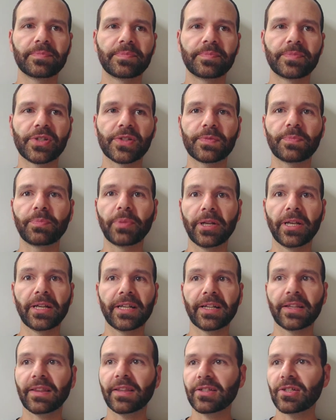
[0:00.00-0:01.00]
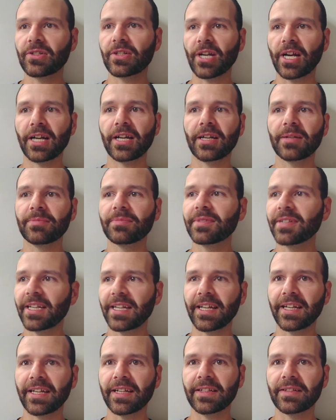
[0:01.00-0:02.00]
Just being at the job
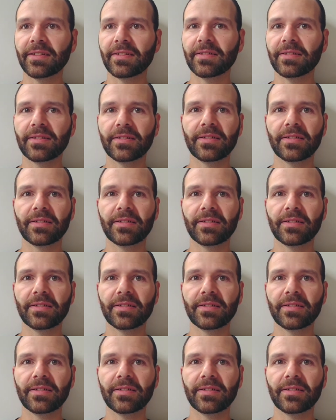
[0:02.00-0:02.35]
and